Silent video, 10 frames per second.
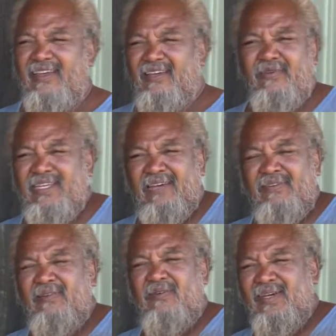And we
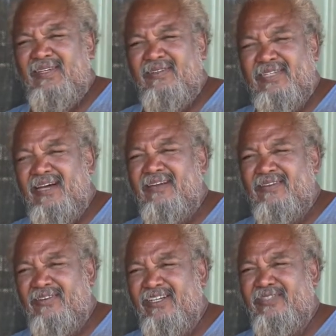never ever went to town
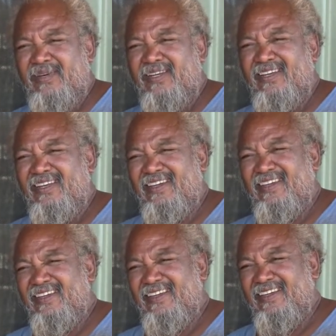to hospital.
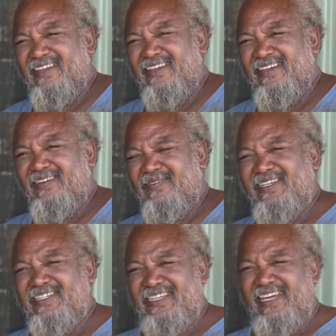We
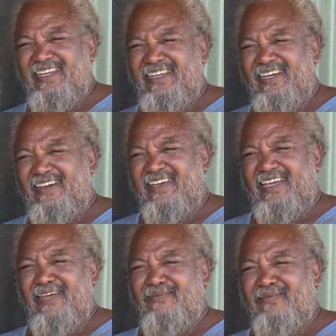just stayed in a
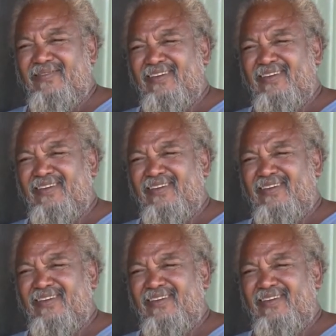camp.